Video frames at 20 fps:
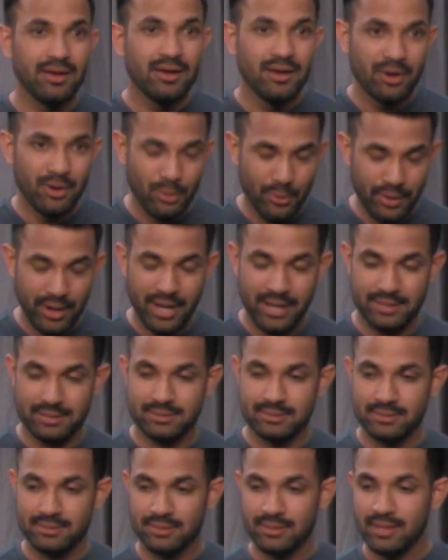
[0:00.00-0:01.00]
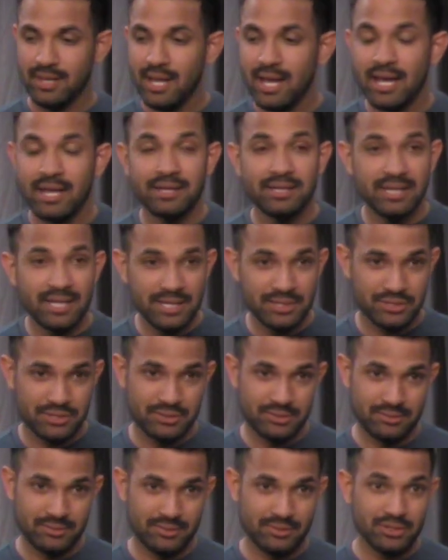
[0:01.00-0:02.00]
All right,
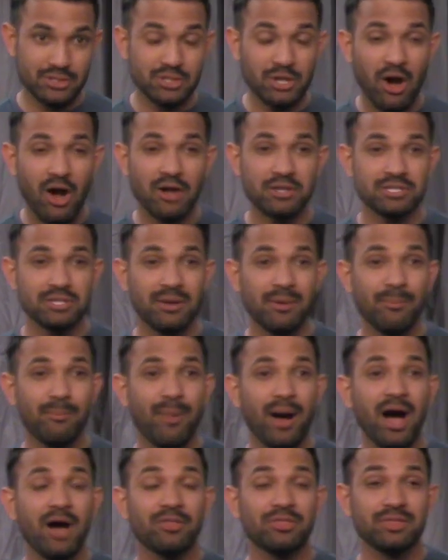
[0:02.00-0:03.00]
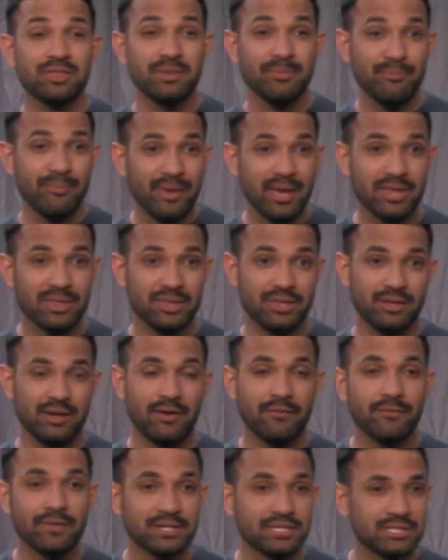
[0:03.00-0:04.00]
Nietzsche talks about the myth
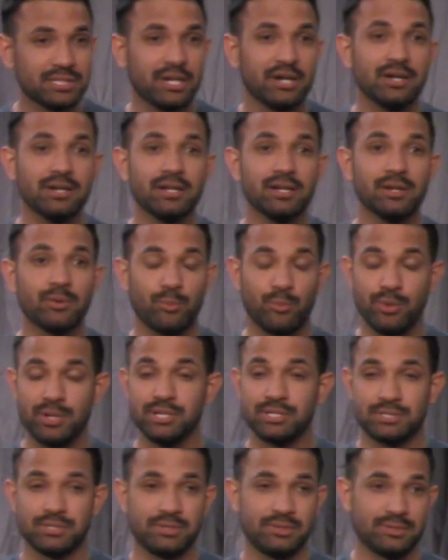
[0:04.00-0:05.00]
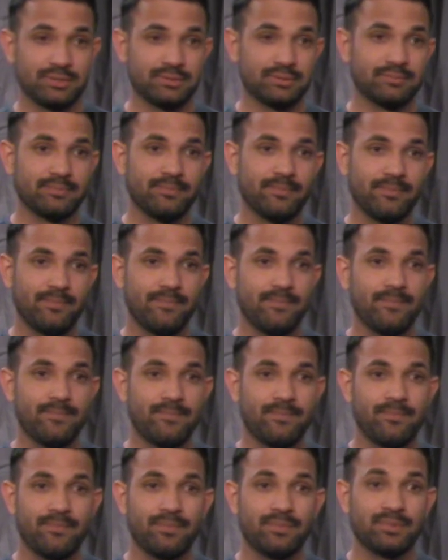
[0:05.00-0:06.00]
of eternal return.
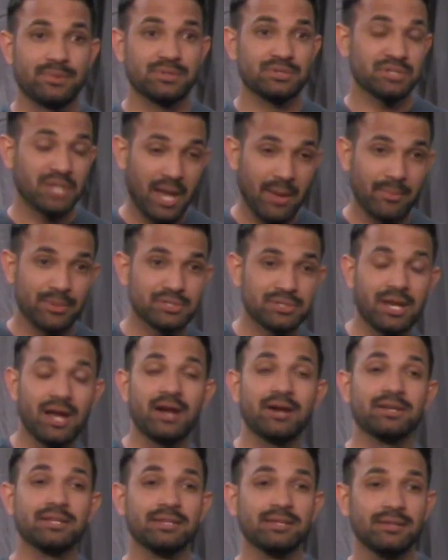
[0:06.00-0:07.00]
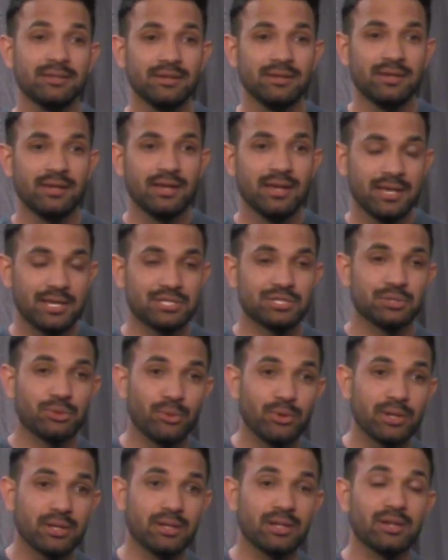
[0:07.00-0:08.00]
Thomas Hardy,
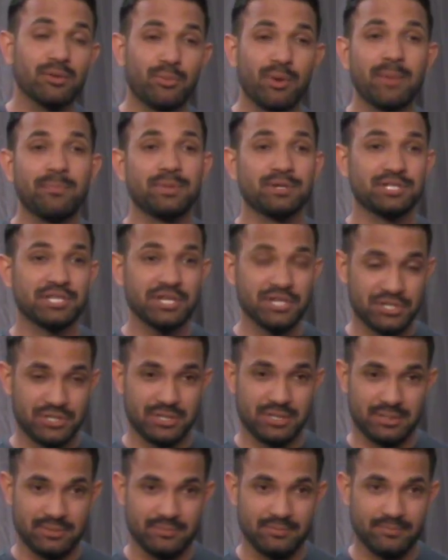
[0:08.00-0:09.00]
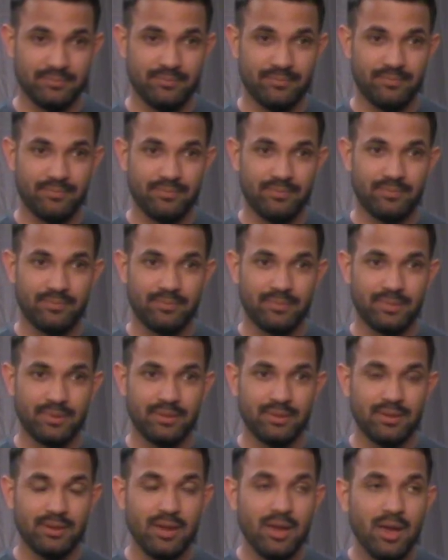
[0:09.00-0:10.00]
historical repetition.
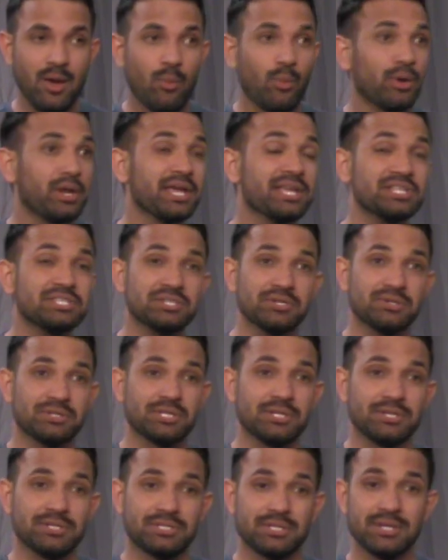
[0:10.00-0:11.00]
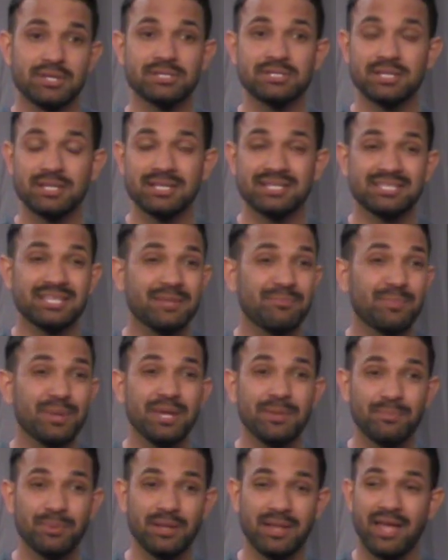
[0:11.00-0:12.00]
What history teaches is that
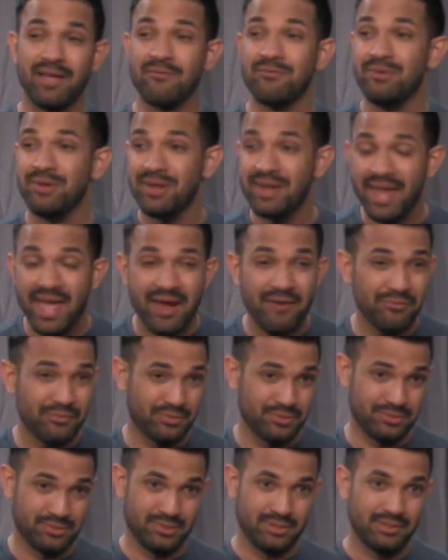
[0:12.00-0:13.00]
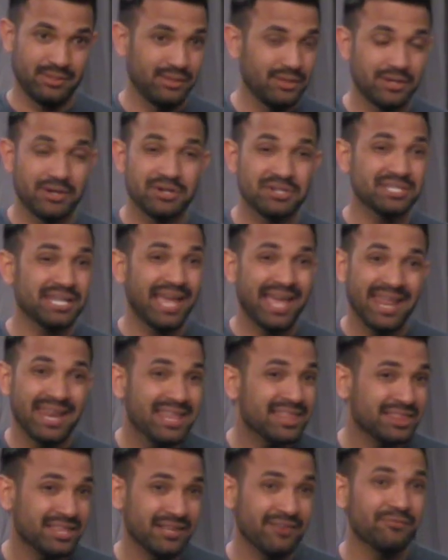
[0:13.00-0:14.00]
people have never learned
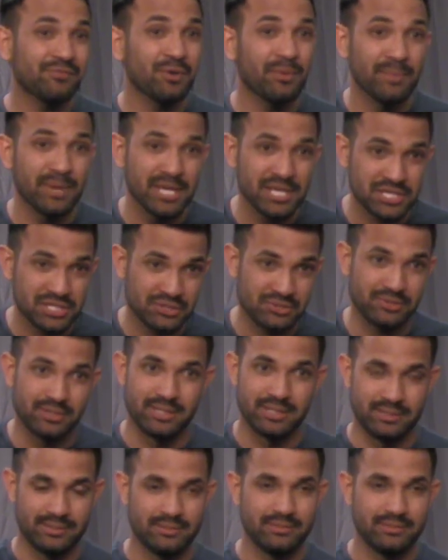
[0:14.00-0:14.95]
anything from history.